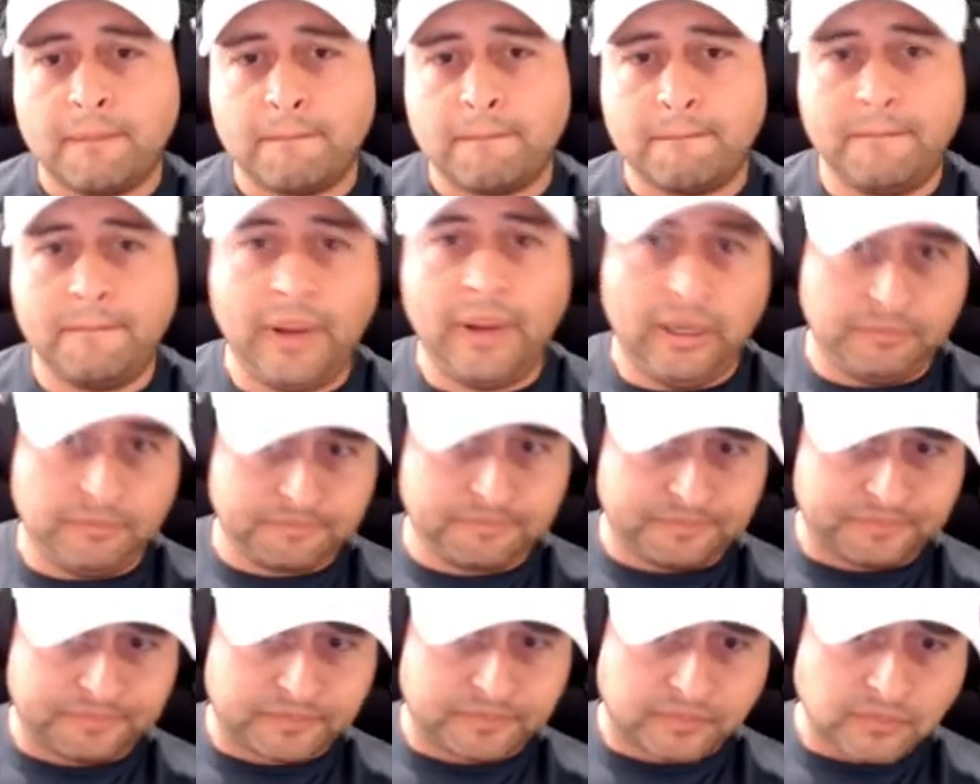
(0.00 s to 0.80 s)

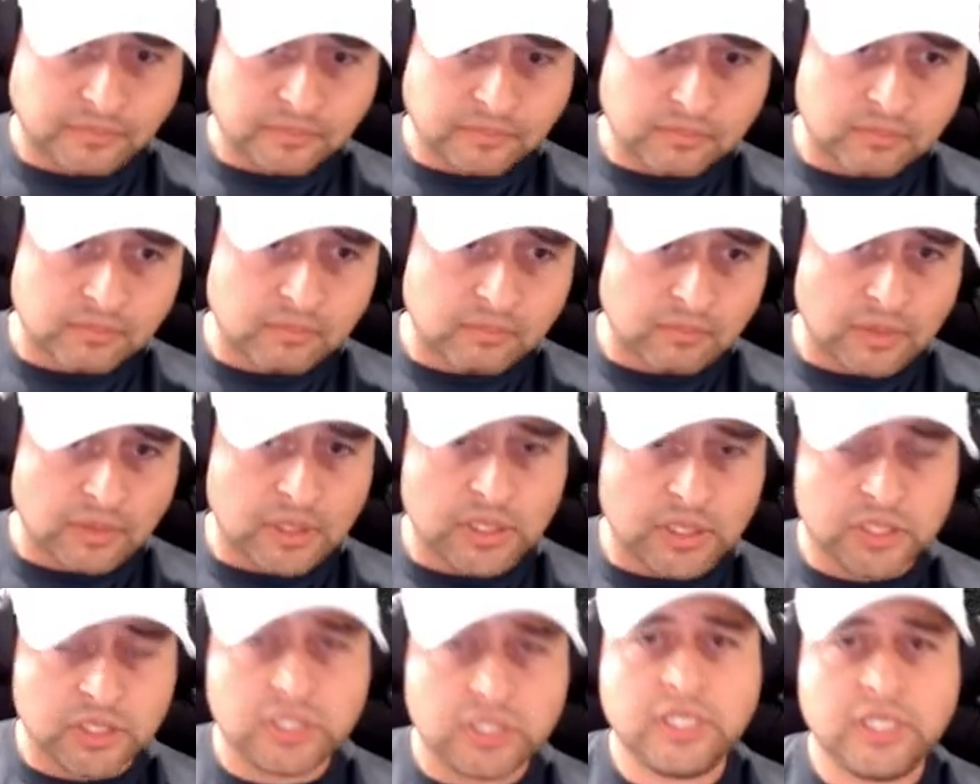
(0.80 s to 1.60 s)
but
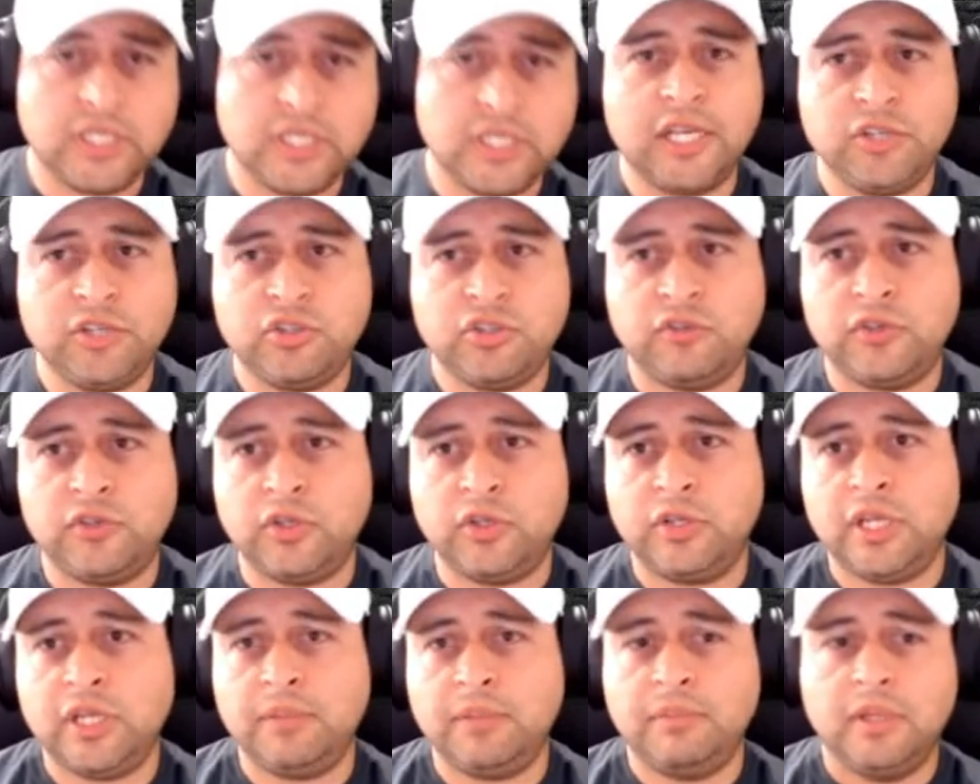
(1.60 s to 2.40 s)
she had
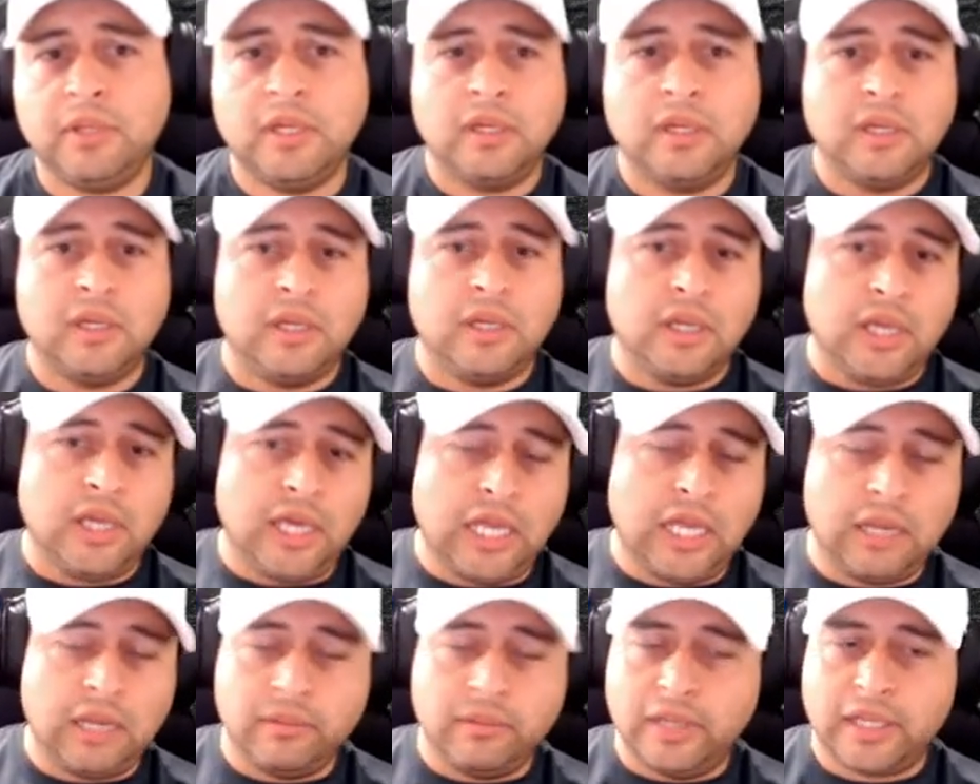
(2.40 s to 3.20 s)
interviewed him,
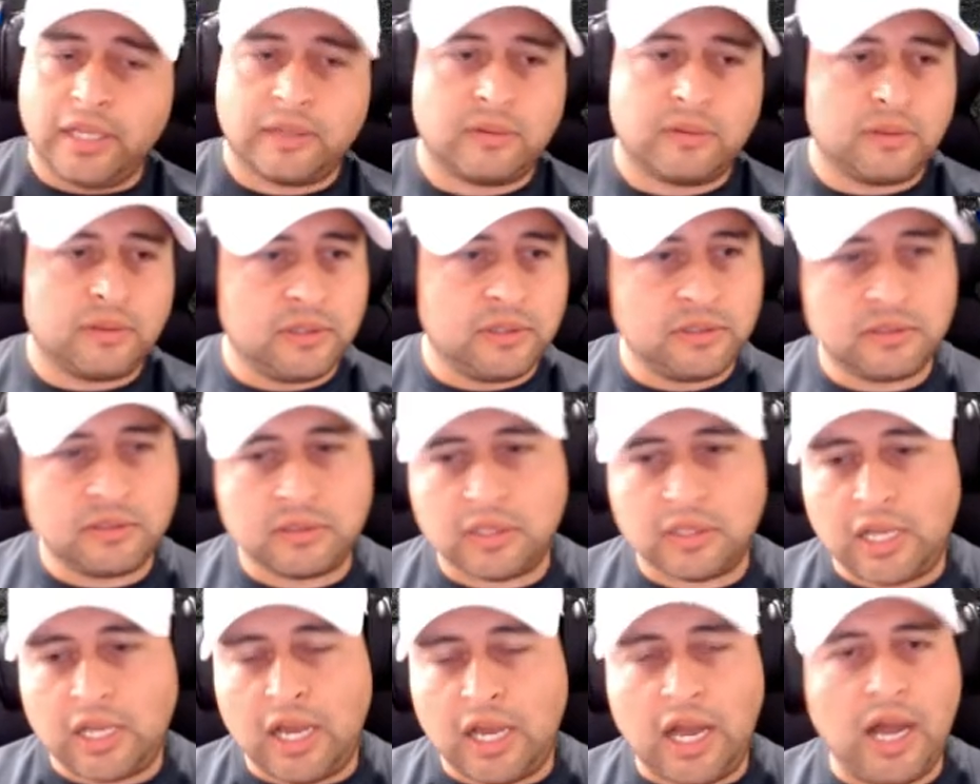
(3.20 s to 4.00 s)
and I'm like,
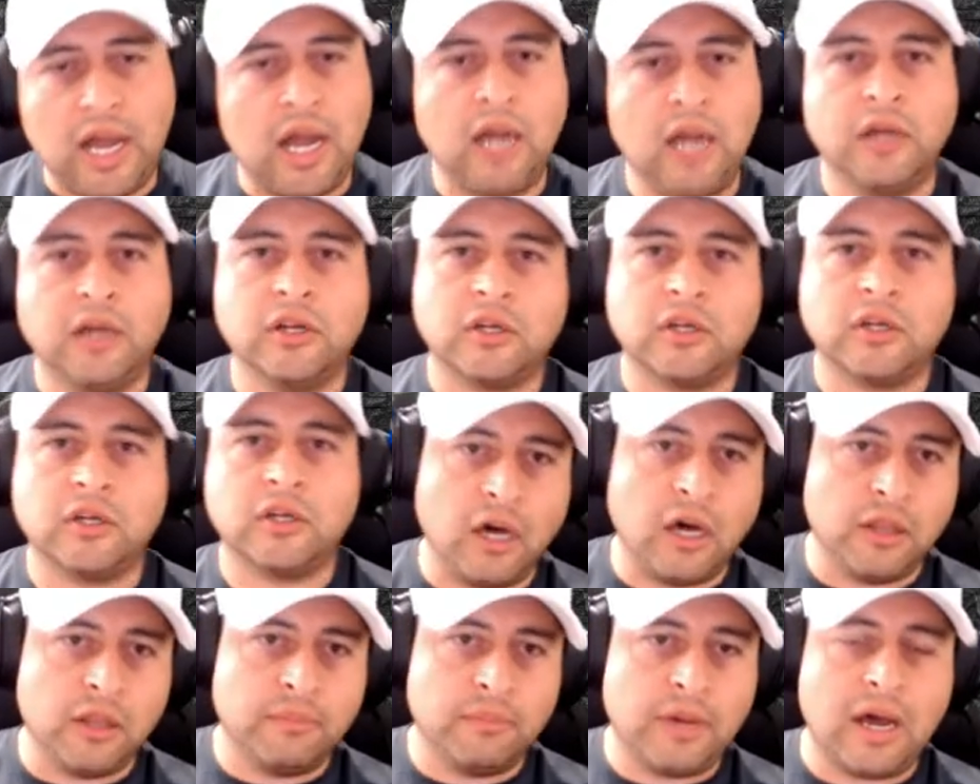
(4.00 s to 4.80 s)
I'm gonna
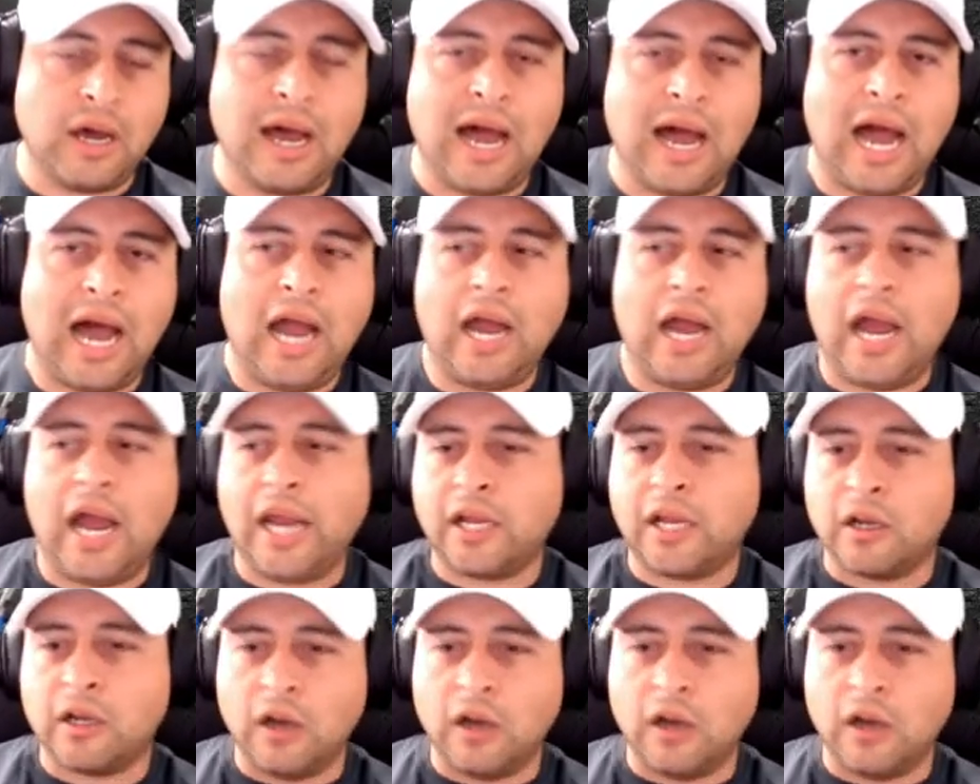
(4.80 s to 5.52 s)
call him out. I